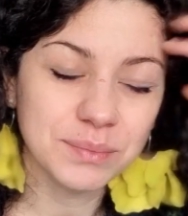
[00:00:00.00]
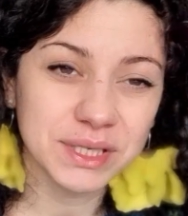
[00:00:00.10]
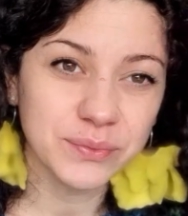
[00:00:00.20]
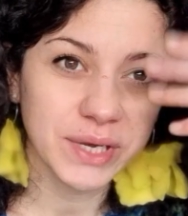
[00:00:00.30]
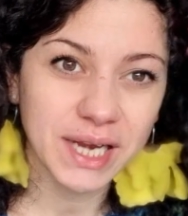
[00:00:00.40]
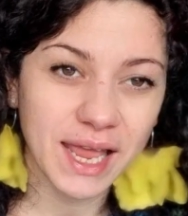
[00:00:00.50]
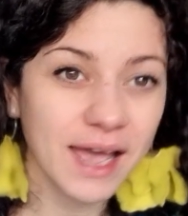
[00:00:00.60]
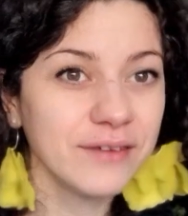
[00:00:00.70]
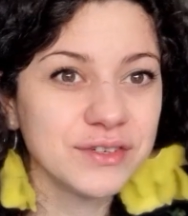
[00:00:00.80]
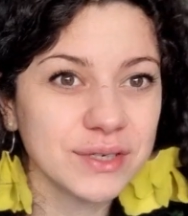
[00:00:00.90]
but when I
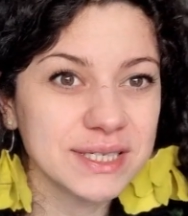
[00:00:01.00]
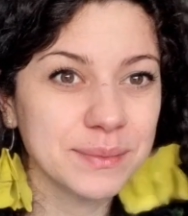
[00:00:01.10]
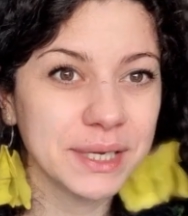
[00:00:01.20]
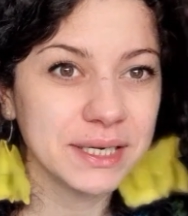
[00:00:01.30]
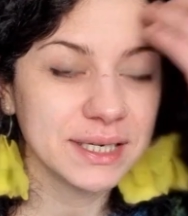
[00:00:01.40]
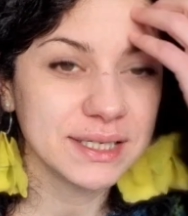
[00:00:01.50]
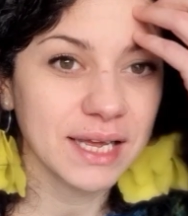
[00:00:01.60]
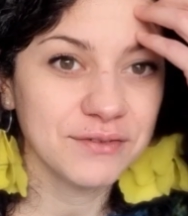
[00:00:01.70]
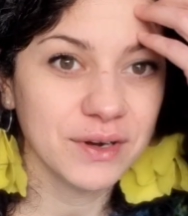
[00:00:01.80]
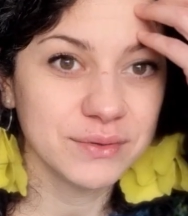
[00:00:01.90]
have to explain it,
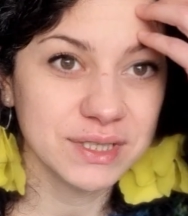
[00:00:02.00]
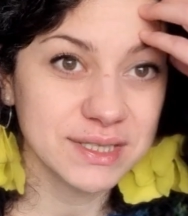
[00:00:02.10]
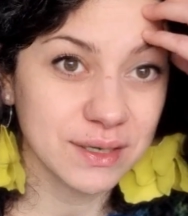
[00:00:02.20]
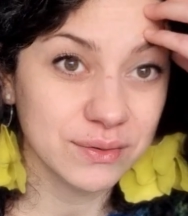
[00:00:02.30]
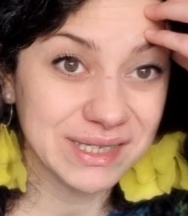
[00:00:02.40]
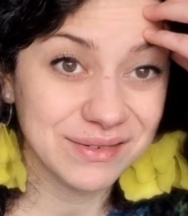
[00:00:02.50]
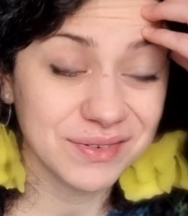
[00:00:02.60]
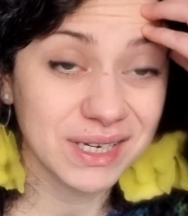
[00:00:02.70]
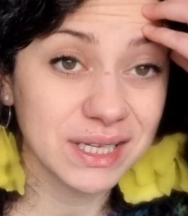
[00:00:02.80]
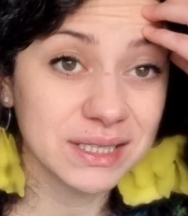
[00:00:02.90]
I found it so
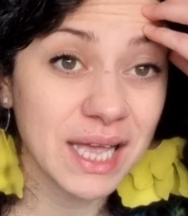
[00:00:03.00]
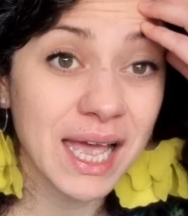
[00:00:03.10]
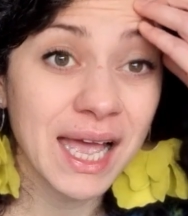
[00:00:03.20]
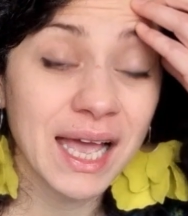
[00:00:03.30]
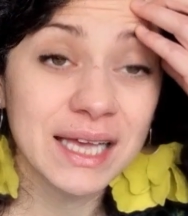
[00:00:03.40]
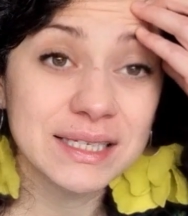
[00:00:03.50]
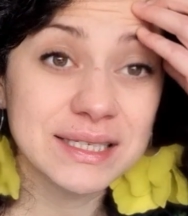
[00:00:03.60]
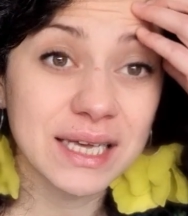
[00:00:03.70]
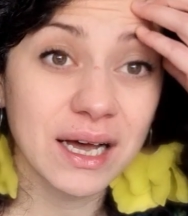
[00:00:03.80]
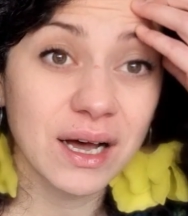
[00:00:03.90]
difficult.
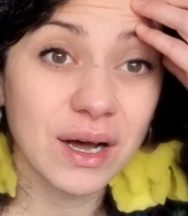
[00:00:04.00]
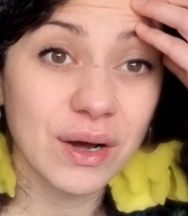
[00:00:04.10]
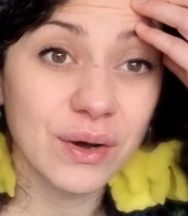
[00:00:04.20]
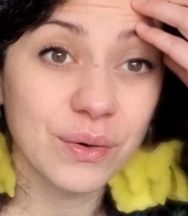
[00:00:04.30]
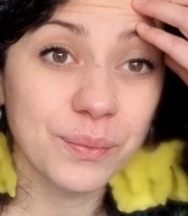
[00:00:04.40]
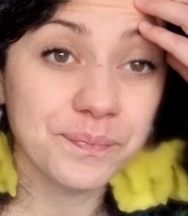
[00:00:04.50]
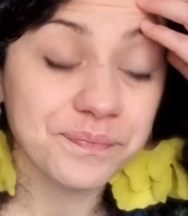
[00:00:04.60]
So